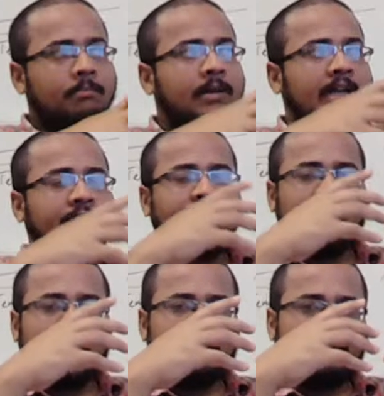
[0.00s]
But if I
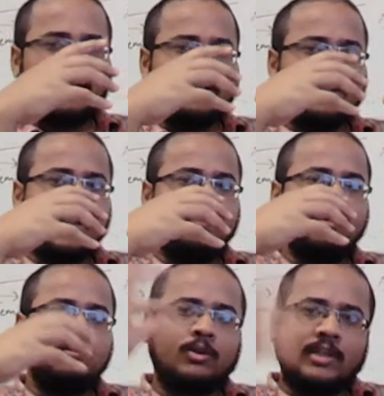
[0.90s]
have a function
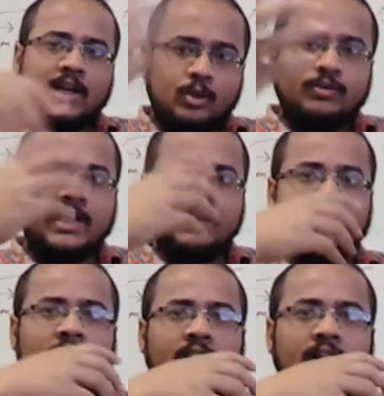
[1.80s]
having more than two
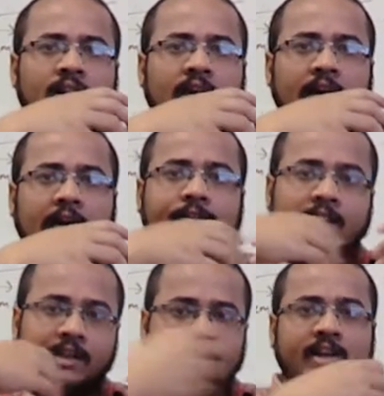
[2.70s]
variable, and if I
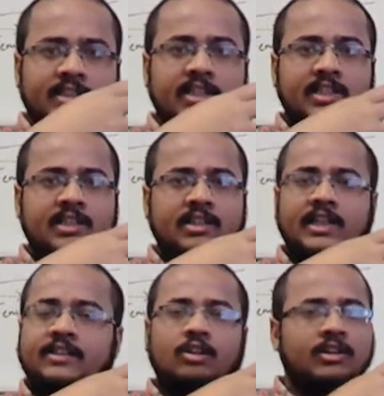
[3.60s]
differentiate it,
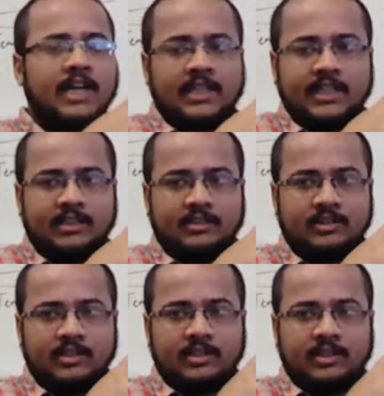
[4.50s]
it is called gradient.
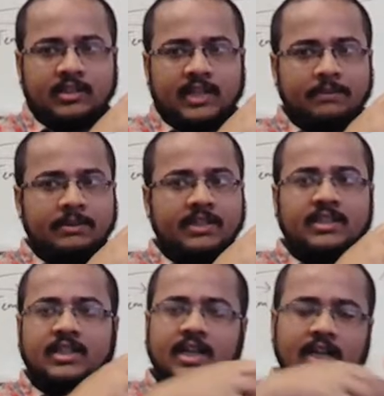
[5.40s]
I mean,
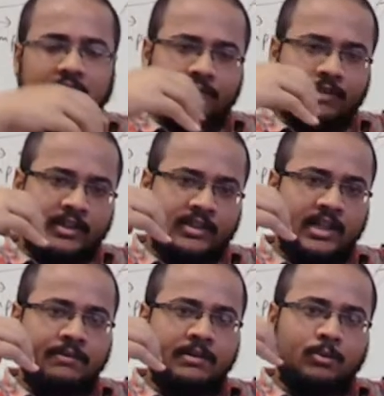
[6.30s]
a function
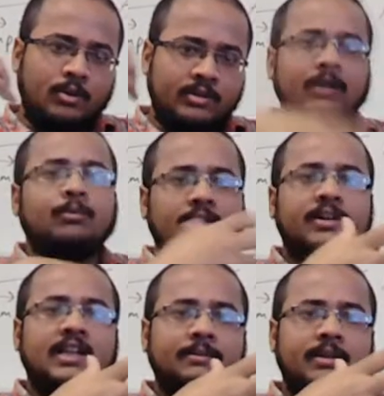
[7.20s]
having more than one
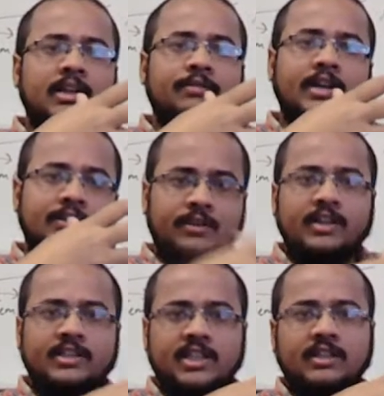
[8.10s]
variable, if I
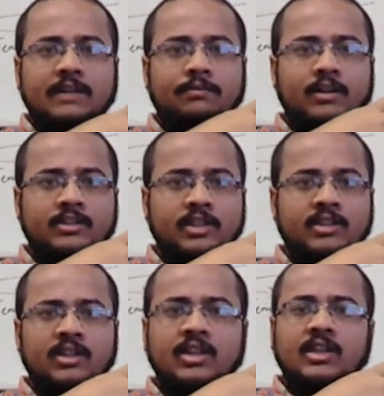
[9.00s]
differentiate that
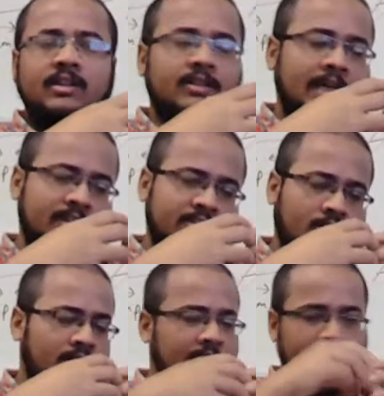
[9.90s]
function, that is
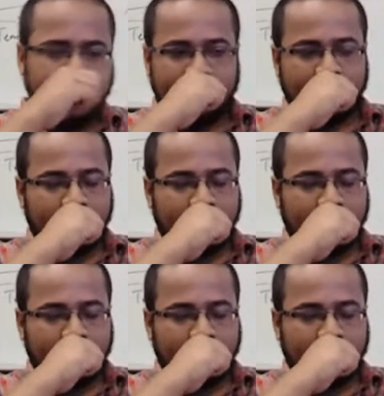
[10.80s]
called gradient.